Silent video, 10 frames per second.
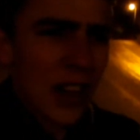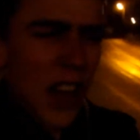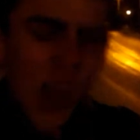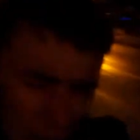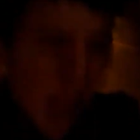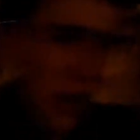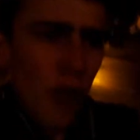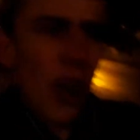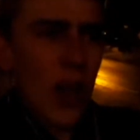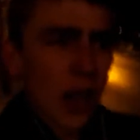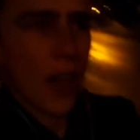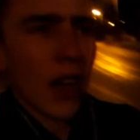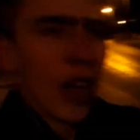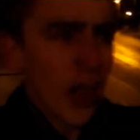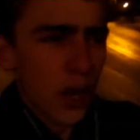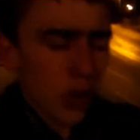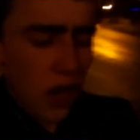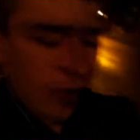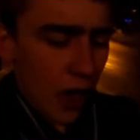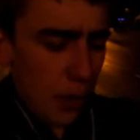I was angry. And usually
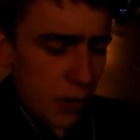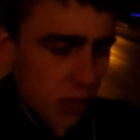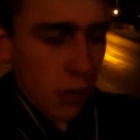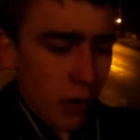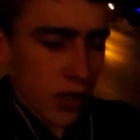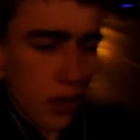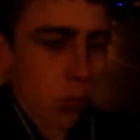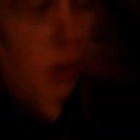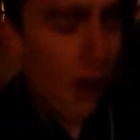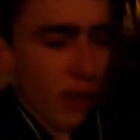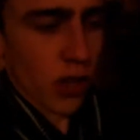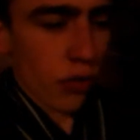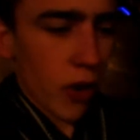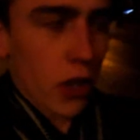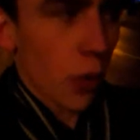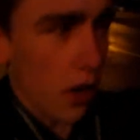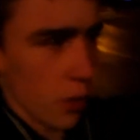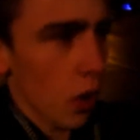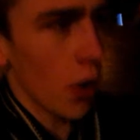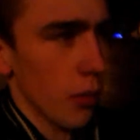if that happens to me on single player, I just rage quit on the
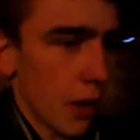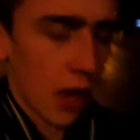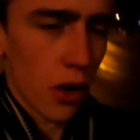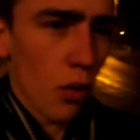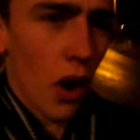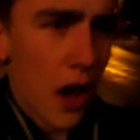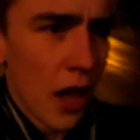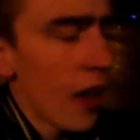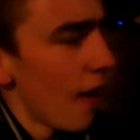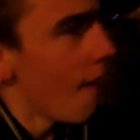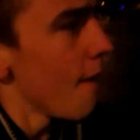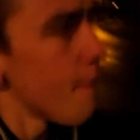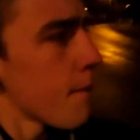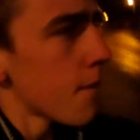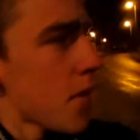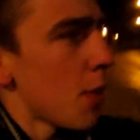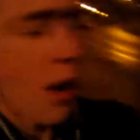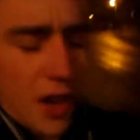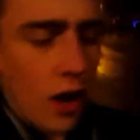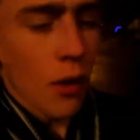world and make a new one. But
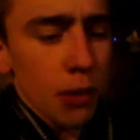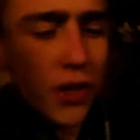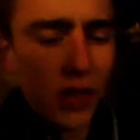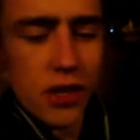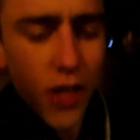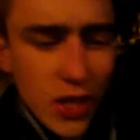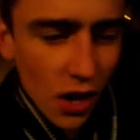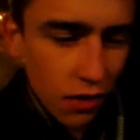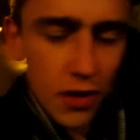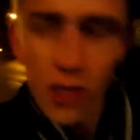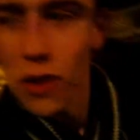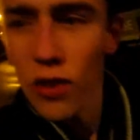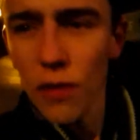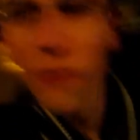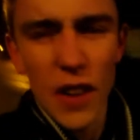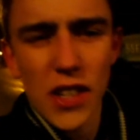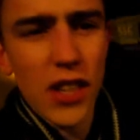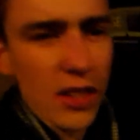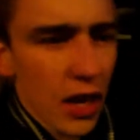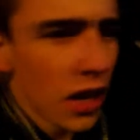I can't because it's a server, so I've got to fix
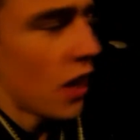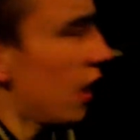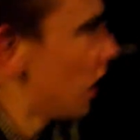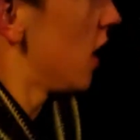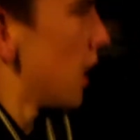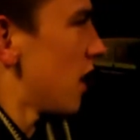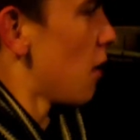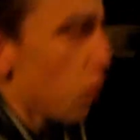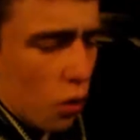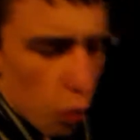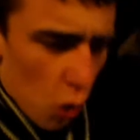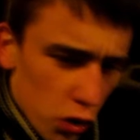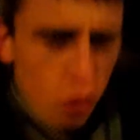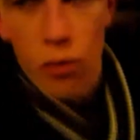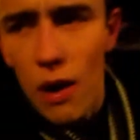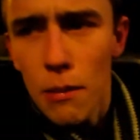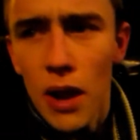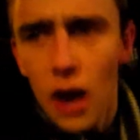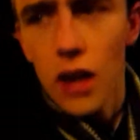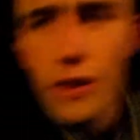it. And now all the water around my
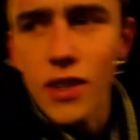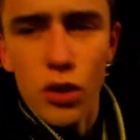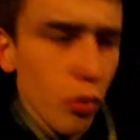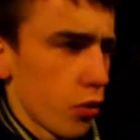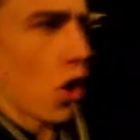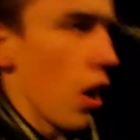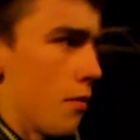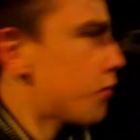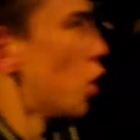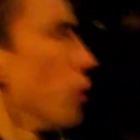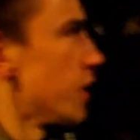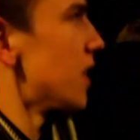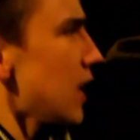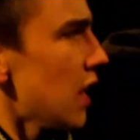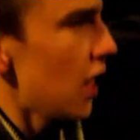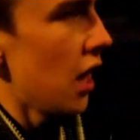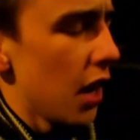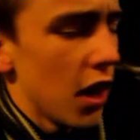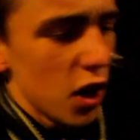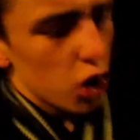island is all torrenty,
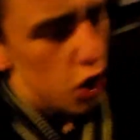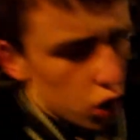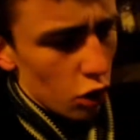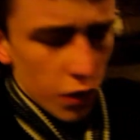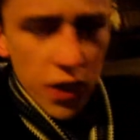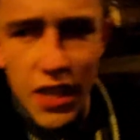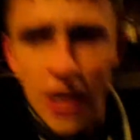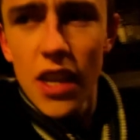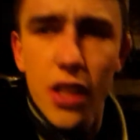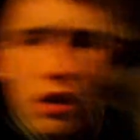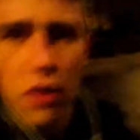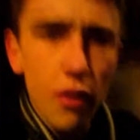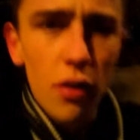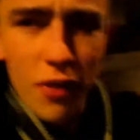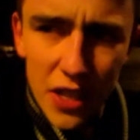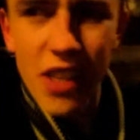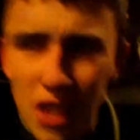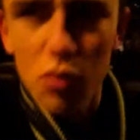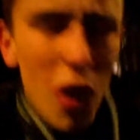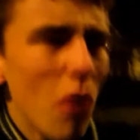so I've got to fix that as well.